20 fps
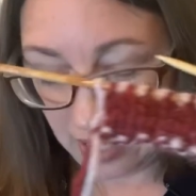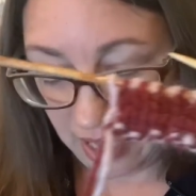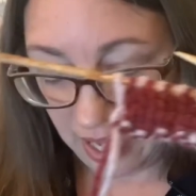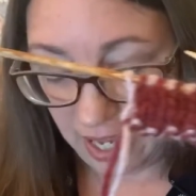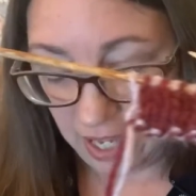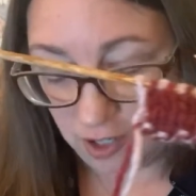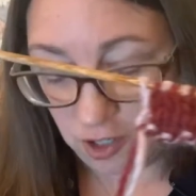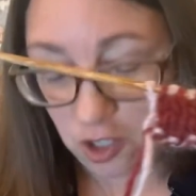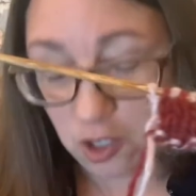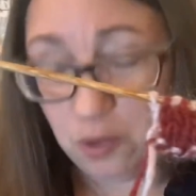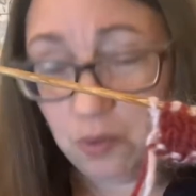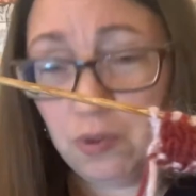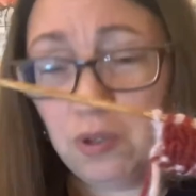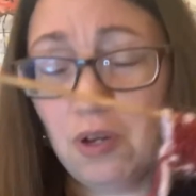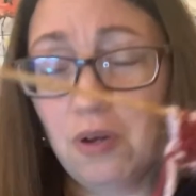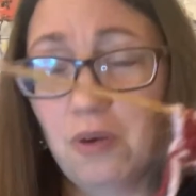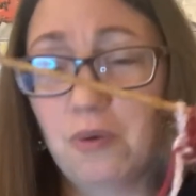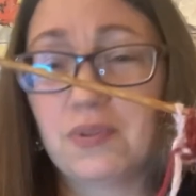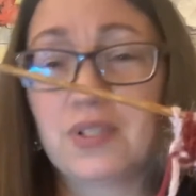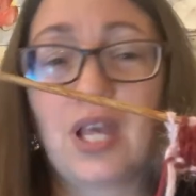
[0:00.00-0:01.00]
And who
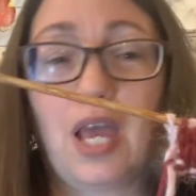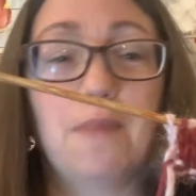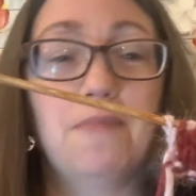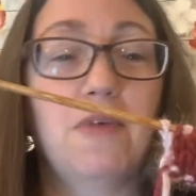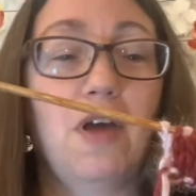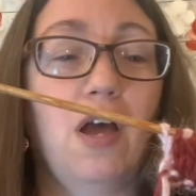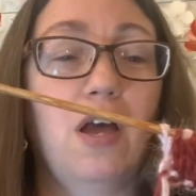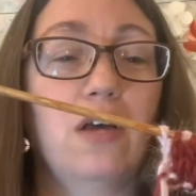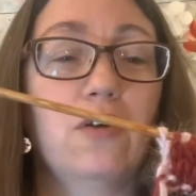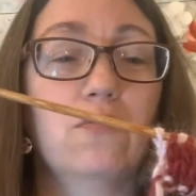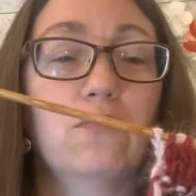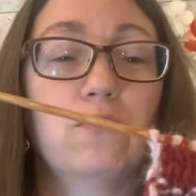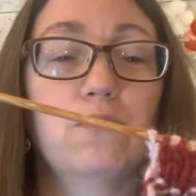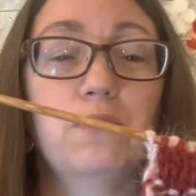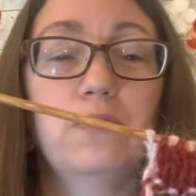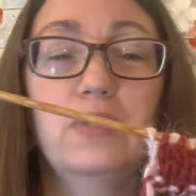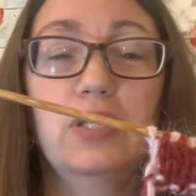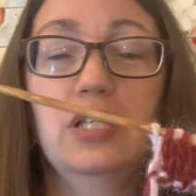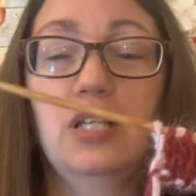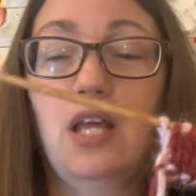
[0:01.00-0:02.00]
knows, I'm not
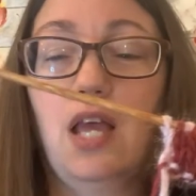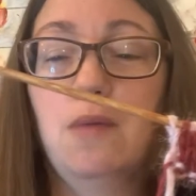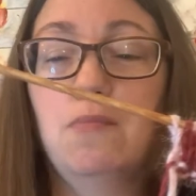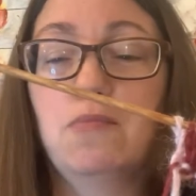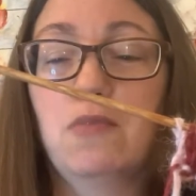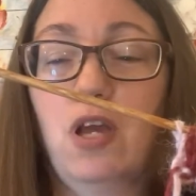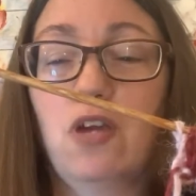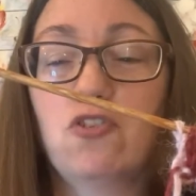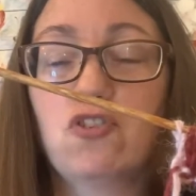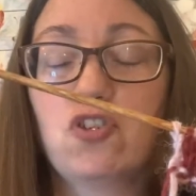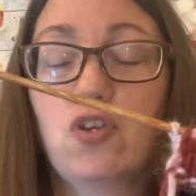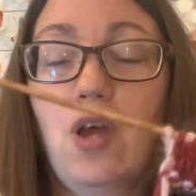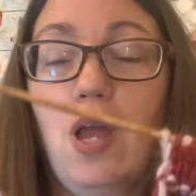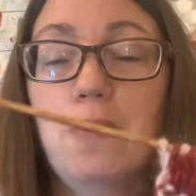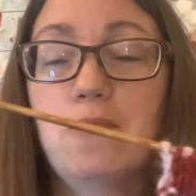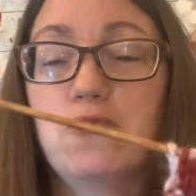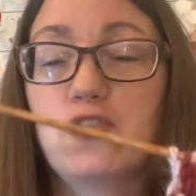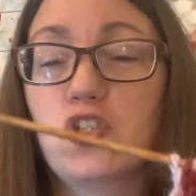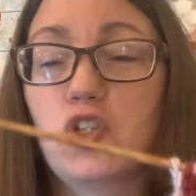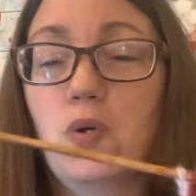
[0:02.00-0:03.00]
sure.
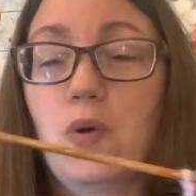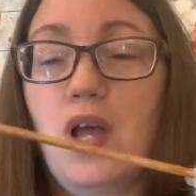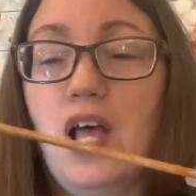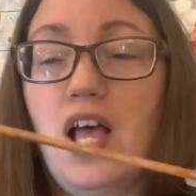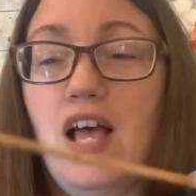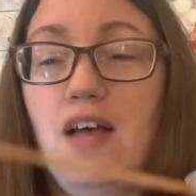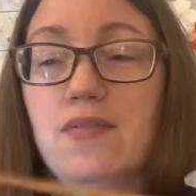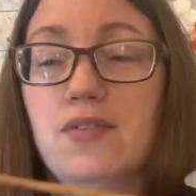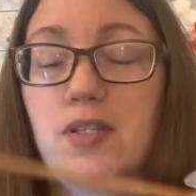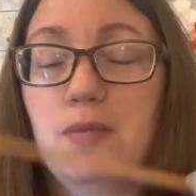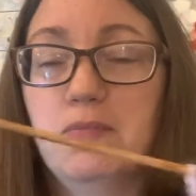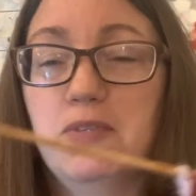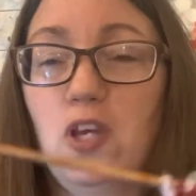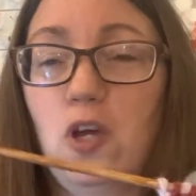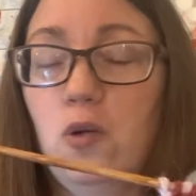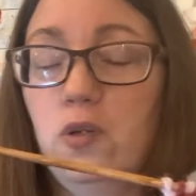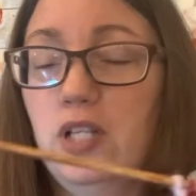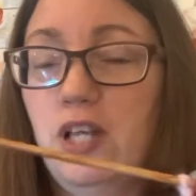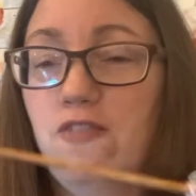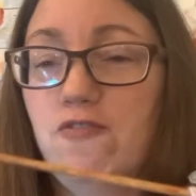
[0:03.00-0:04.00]
I'm sure I'll have some
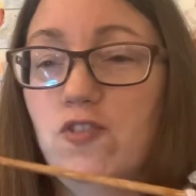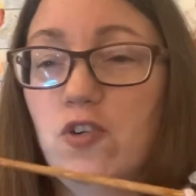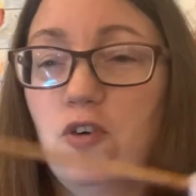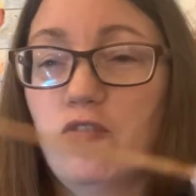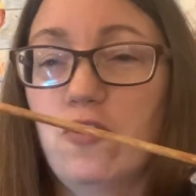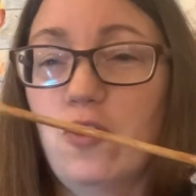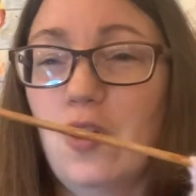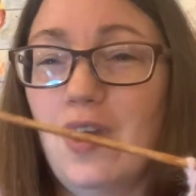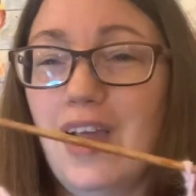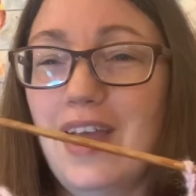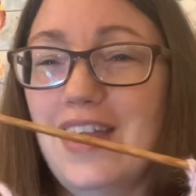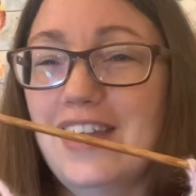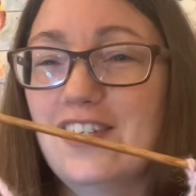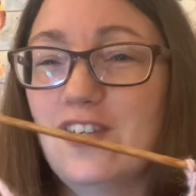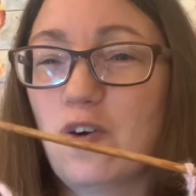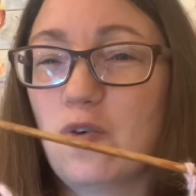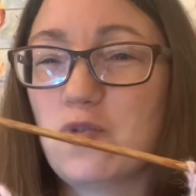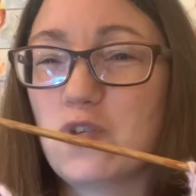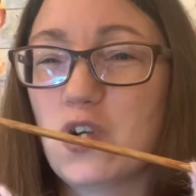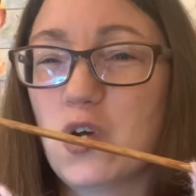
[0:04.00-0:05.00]
yarn left over. I
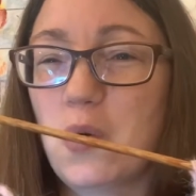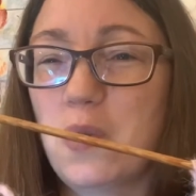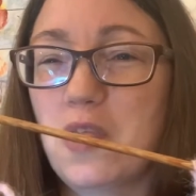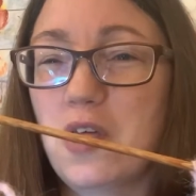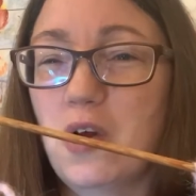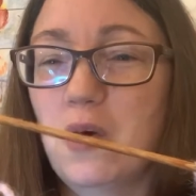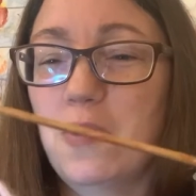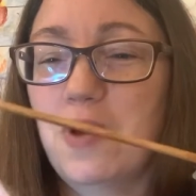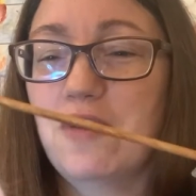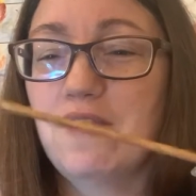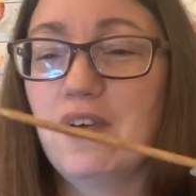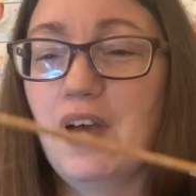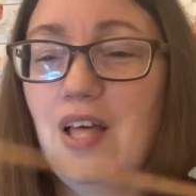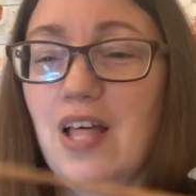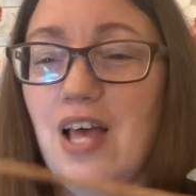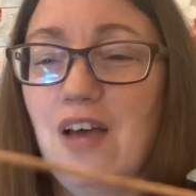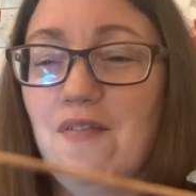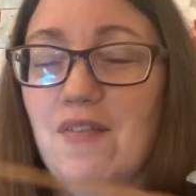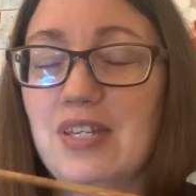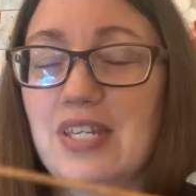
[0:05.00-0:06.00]
don't know though if I'll
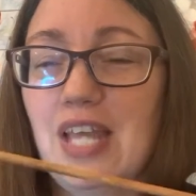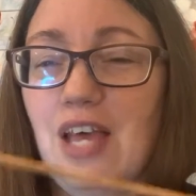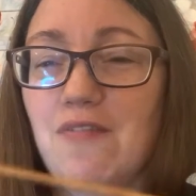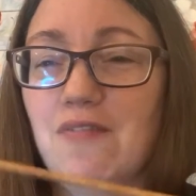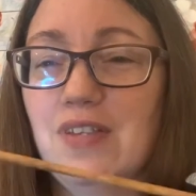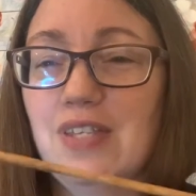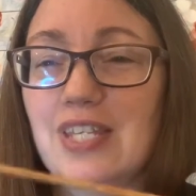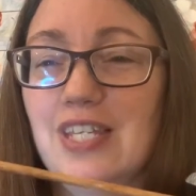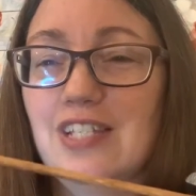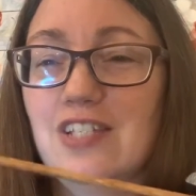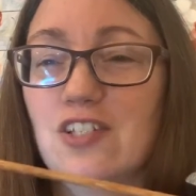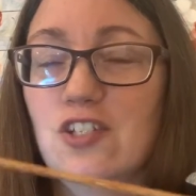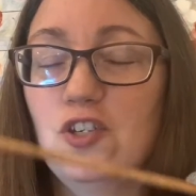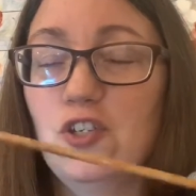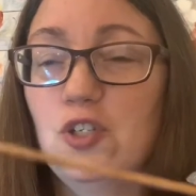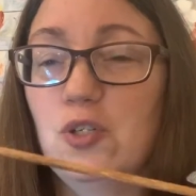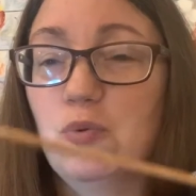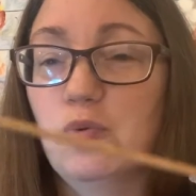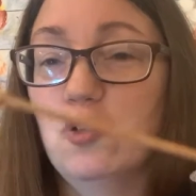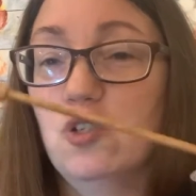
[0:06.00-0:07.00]
have enough of this to
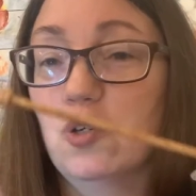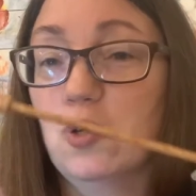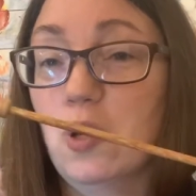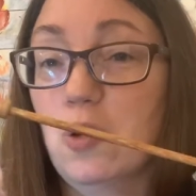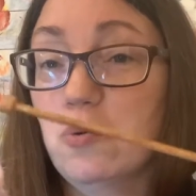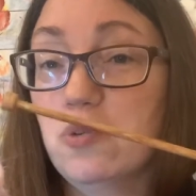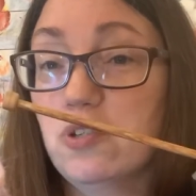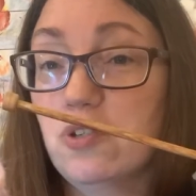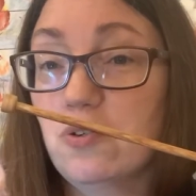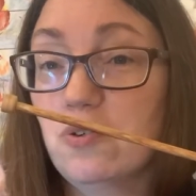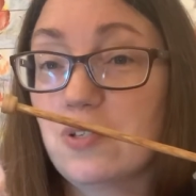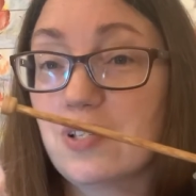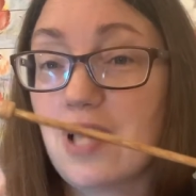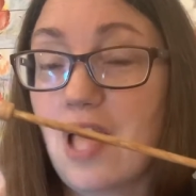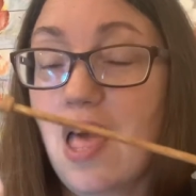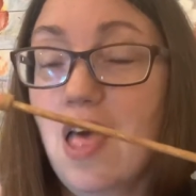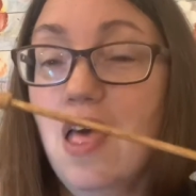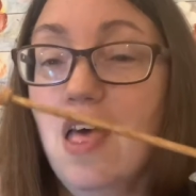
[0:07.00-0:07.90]
do 2 coasters.